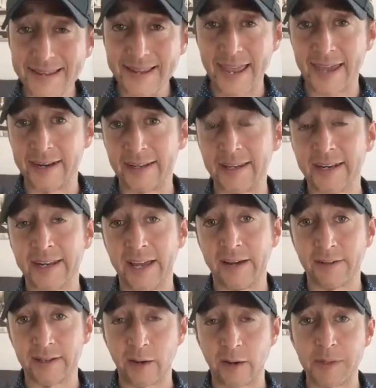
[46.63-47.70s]
And again, have
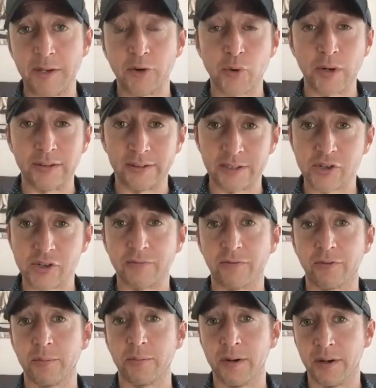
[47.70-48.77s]
allowed me to transition
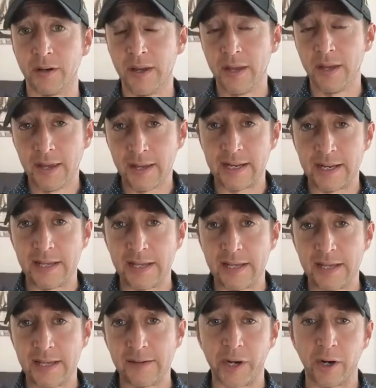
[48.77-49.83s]
from a naval
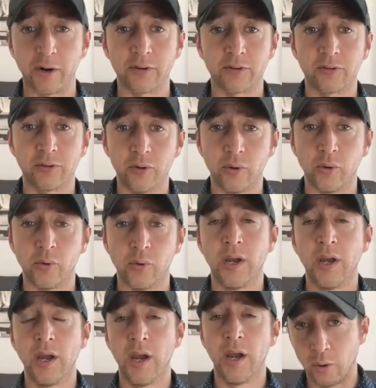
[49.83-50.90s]
career to
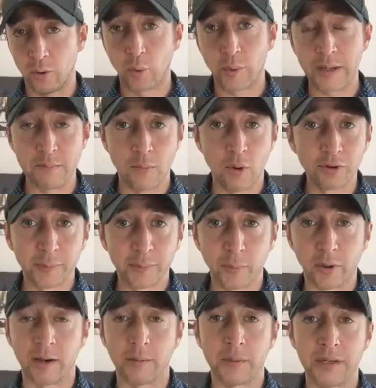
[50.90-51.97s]
growing multiple
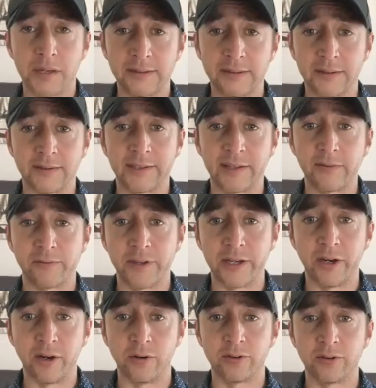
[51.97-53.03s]
companies to the 7
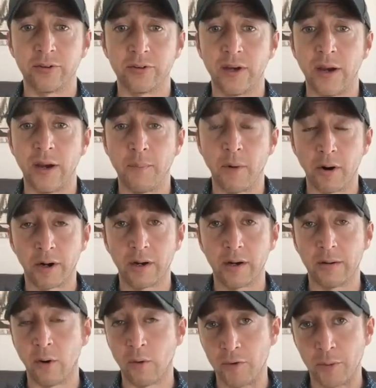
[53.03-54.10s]
figures and mark
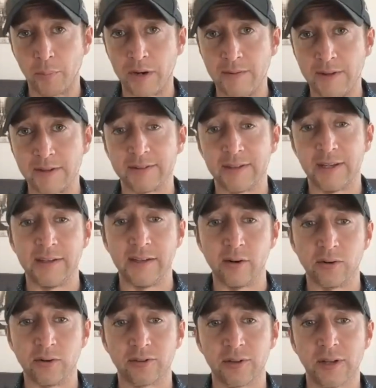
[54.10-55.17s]
over the previous 10
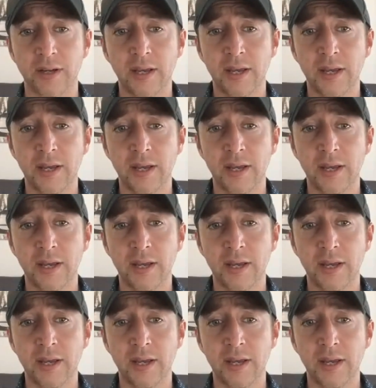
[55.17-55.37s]
years.